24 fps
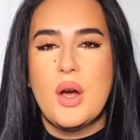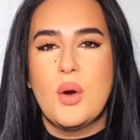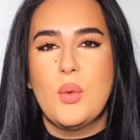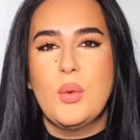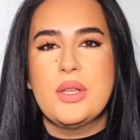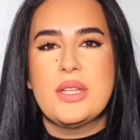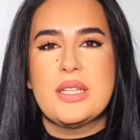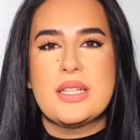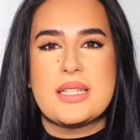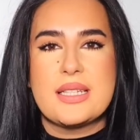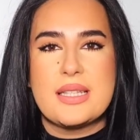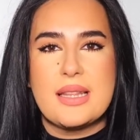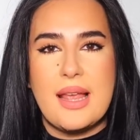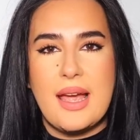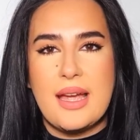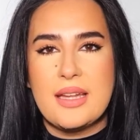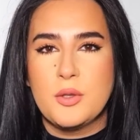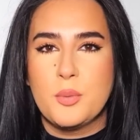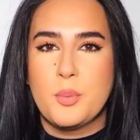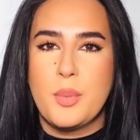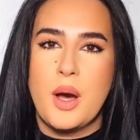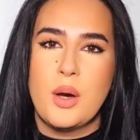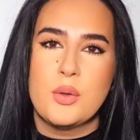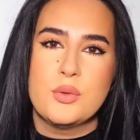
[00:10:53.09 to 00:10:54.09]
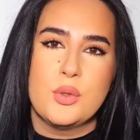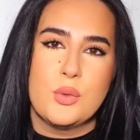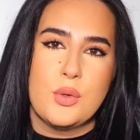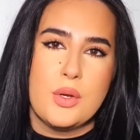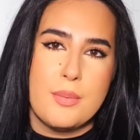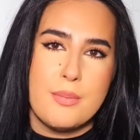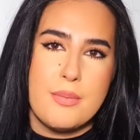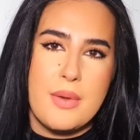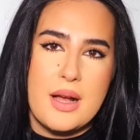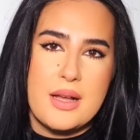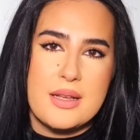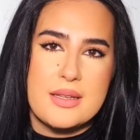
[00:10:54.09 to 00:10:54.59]
with a slight powdery
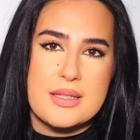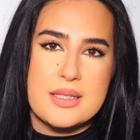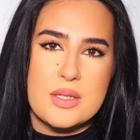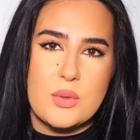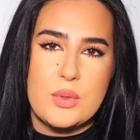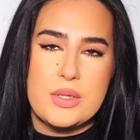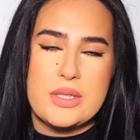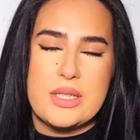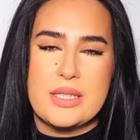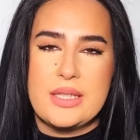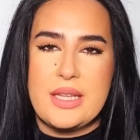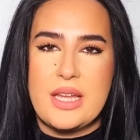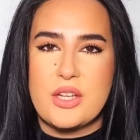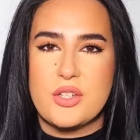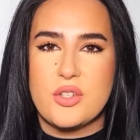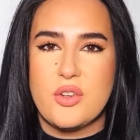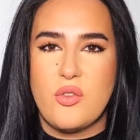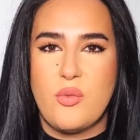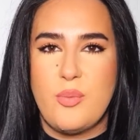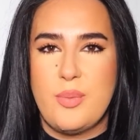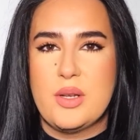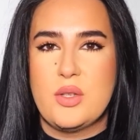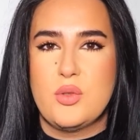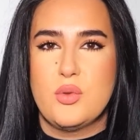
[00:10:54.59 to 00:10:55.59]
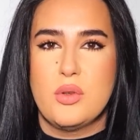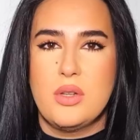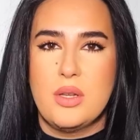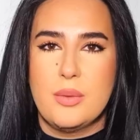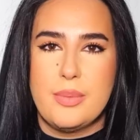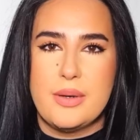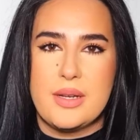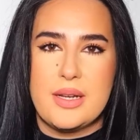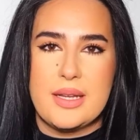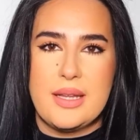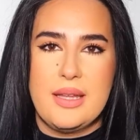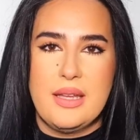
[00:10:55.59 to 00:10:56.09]
musk, with a dash of patchouli,
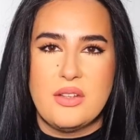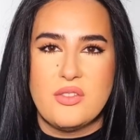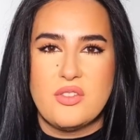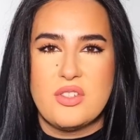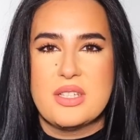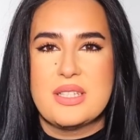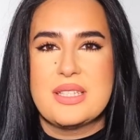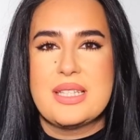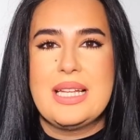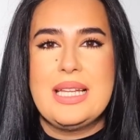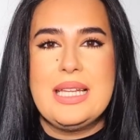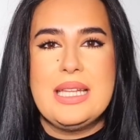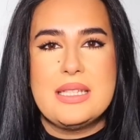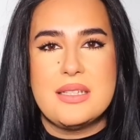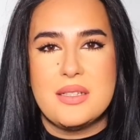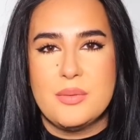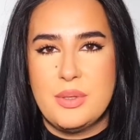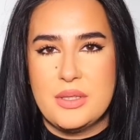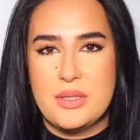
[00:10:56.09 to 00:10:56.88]
but again, just a little